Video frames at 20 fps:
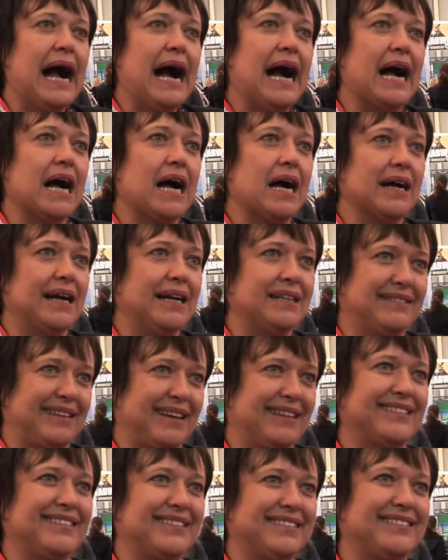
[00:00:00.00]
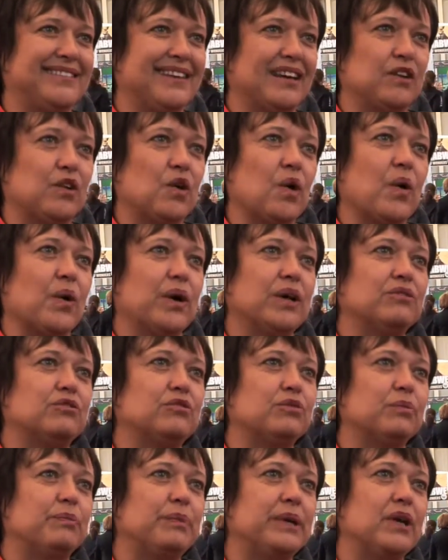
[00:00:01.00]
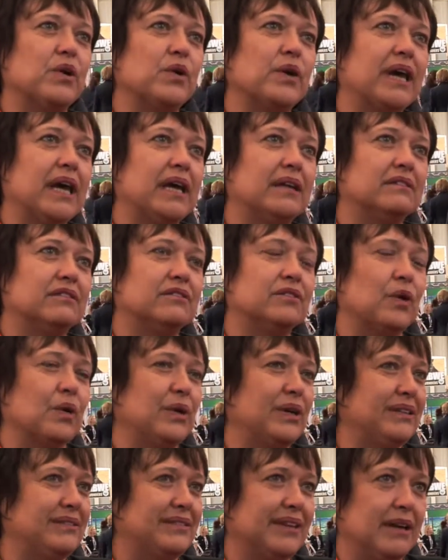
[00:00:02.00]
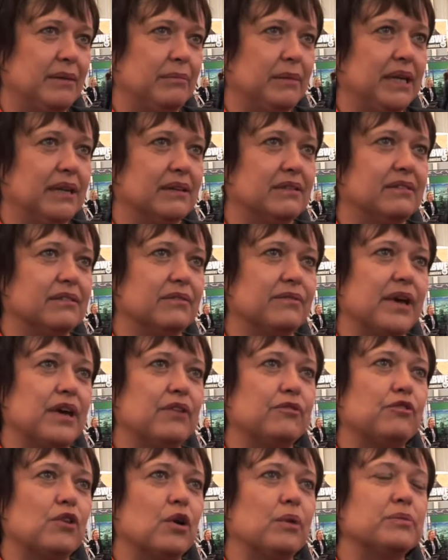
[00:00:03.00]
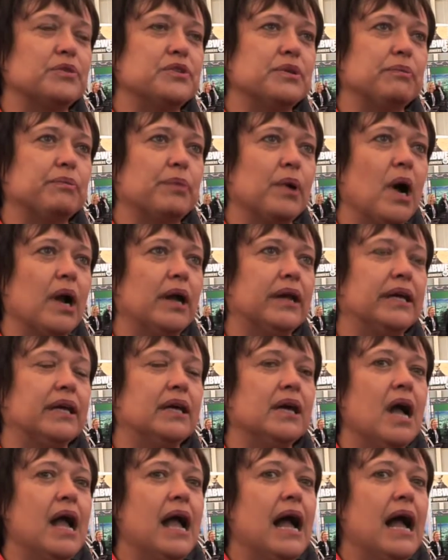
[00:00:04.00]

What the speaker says: and that is then going to be located only 10 minutes away from Zimbali.